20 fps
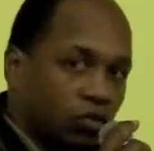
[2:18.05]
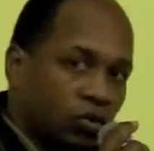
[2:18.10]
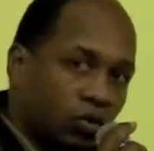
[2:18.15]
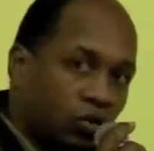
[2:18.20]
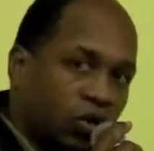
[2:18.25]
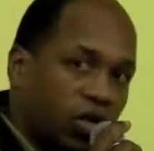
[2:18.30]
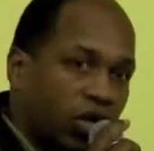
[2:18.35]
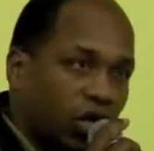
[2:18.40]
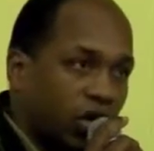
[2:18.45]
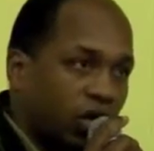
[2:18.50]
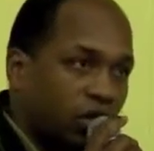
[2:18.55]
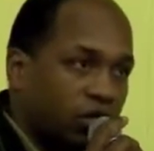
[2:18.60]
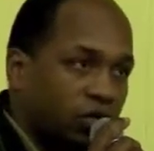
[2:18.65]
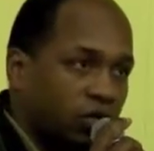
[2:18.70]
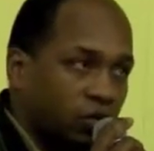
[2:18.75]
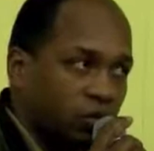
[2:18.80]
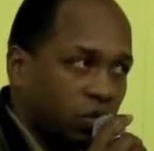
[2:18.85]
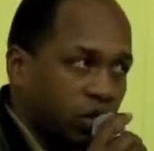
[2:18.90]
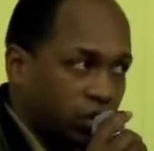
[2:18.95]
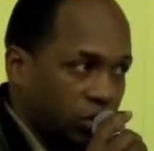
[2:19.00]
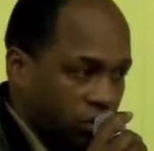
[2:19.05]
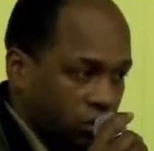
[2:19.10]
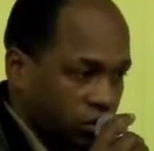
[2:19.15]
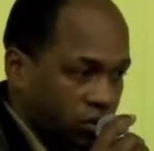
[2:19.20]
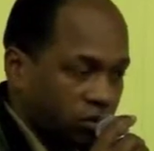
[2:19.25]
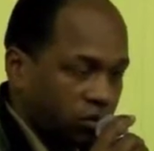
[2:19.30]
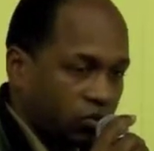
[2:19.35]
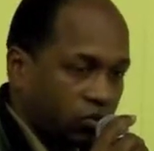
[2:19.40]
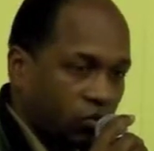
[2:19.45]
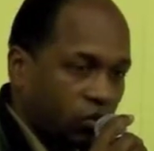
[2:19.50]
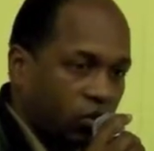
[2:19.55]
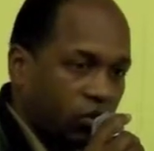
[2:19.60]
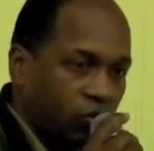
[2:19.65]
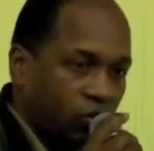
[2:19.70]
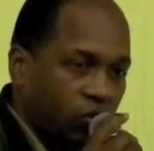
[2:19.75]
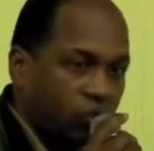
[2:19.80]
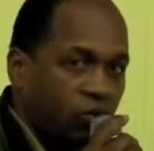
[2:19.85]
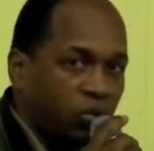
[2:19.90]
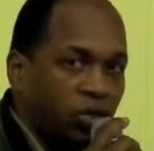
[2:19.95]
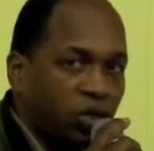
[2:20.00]
well, we had this meeting, this is
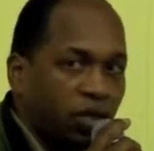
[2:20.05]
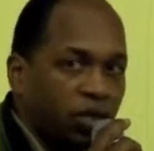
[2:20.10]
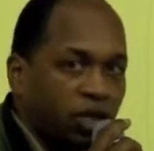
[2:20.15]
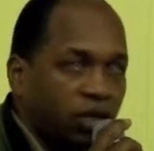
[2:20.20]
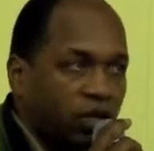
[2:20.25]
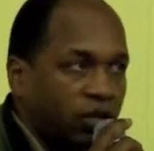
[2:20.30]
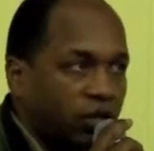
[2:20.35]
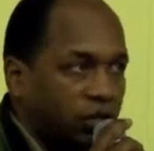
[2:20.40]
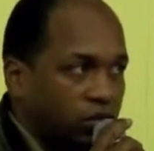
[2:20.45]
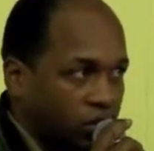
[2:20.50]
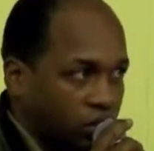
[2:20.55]
what we planned,